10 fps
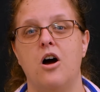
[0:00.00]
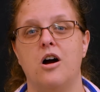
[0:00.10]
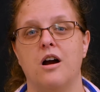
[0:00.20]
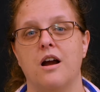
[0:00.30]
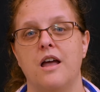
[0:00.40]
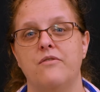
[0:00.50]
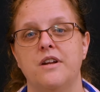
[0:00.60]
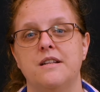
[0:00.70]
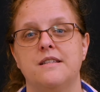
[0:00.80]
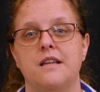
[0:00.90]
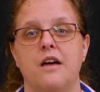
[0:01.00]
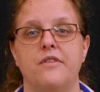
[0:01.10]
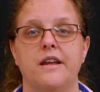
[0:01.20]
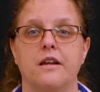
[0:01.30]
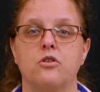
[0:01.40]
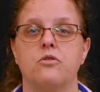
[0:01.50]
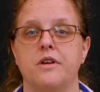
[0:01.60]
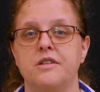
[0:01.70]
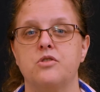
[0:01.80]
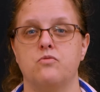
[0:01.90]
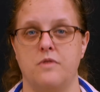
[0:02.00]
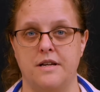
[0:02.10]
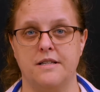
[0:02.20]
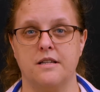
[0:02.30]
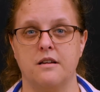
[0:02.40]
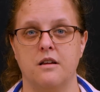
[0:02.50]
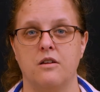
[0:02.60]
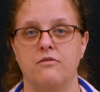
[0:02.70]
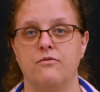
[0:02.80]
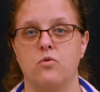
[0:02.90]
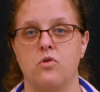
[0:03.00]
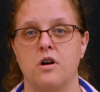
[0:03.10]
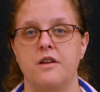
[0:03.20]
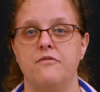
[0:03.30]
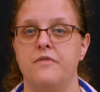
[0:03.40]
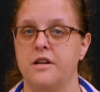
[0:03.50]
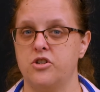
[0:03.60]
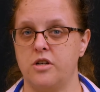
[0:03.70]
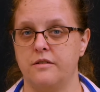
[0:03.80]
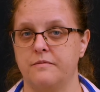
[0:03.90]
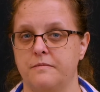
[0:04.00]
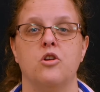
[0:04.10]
are evidence of an increased risk for infection?